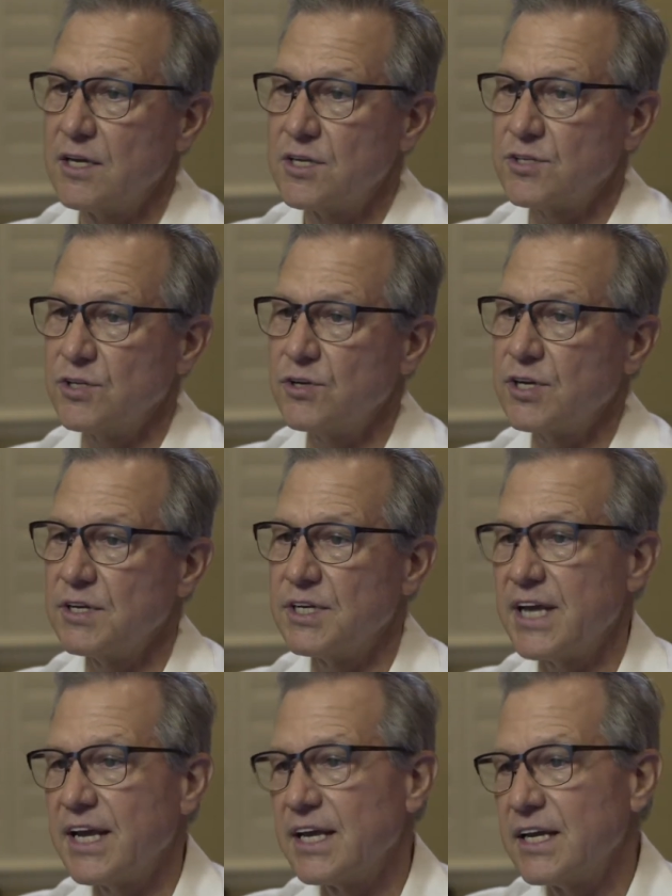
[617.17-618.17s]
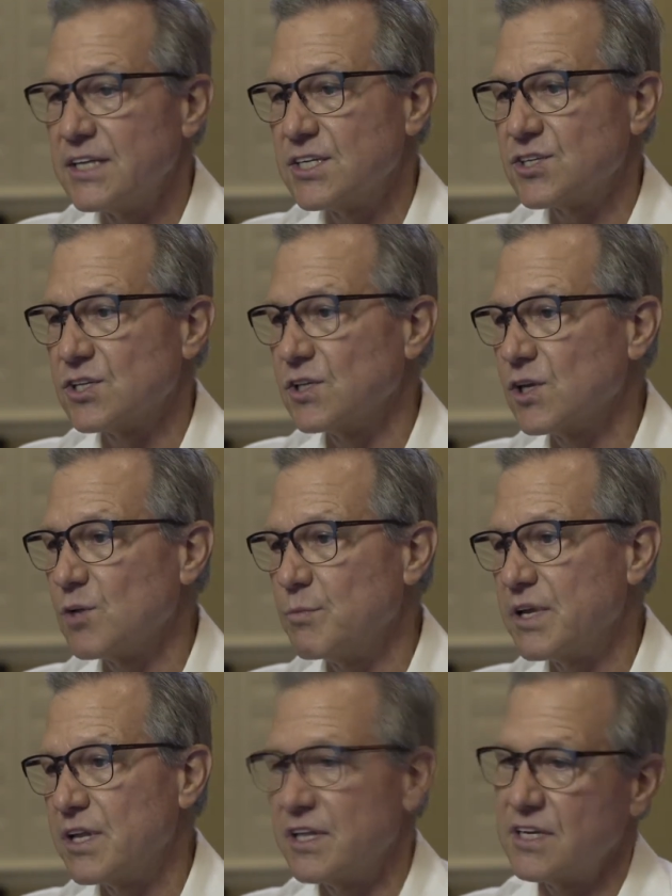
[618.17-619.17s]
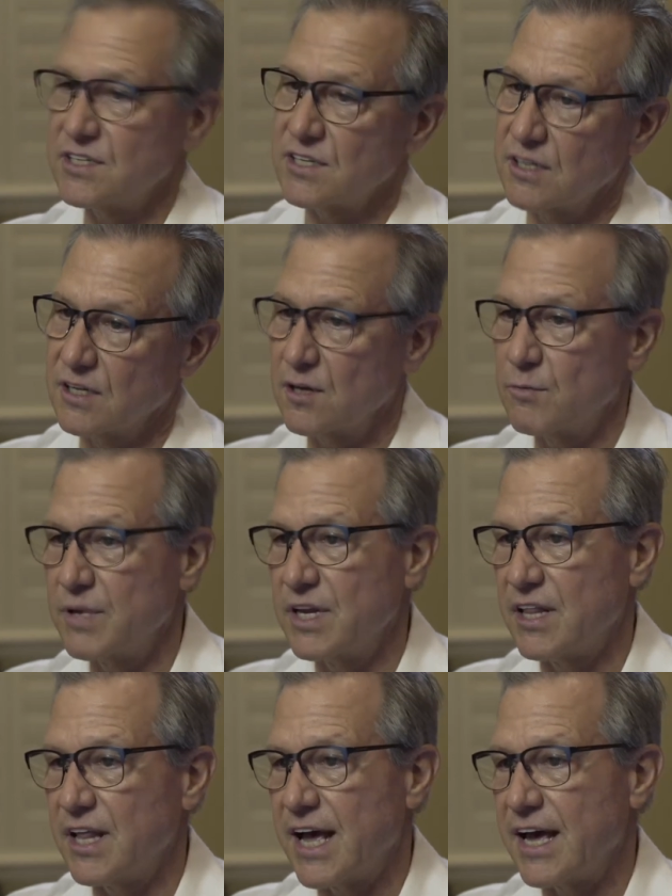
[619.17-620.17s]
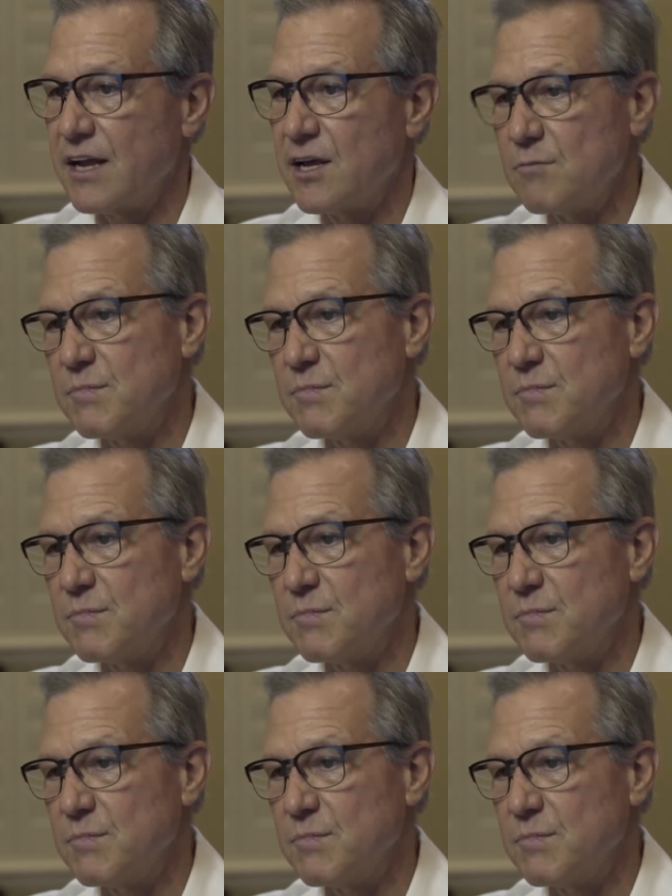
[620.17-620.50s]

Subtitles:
So you can take just a little bit of this and a little bit of that,